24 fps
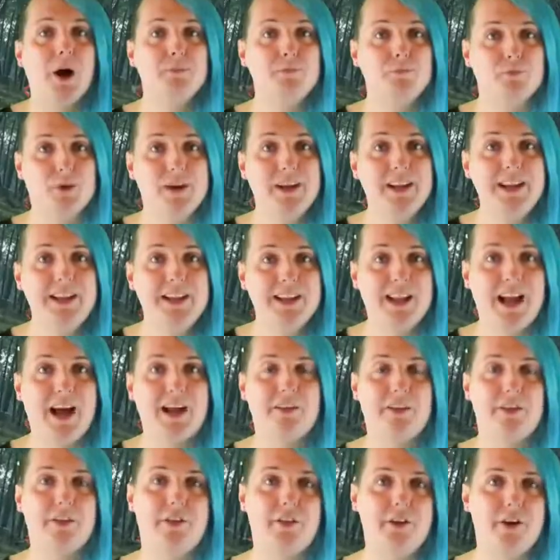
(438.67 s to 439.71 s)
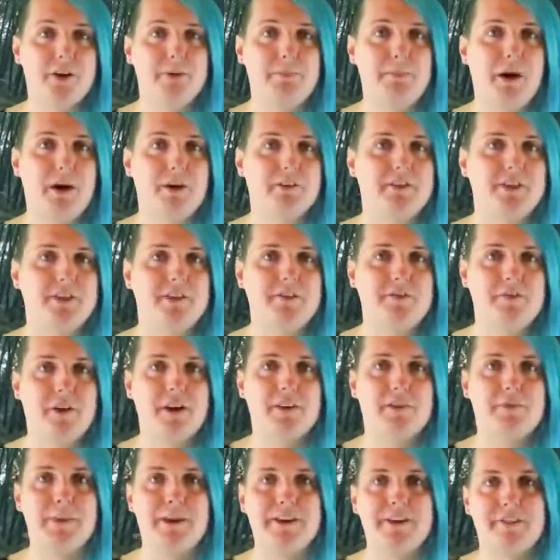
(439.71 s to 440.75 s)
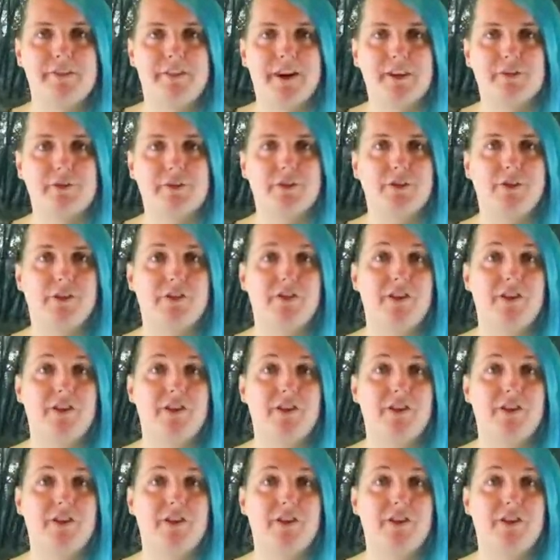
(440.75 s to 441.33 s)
I'm really glad that third-party device manufacturers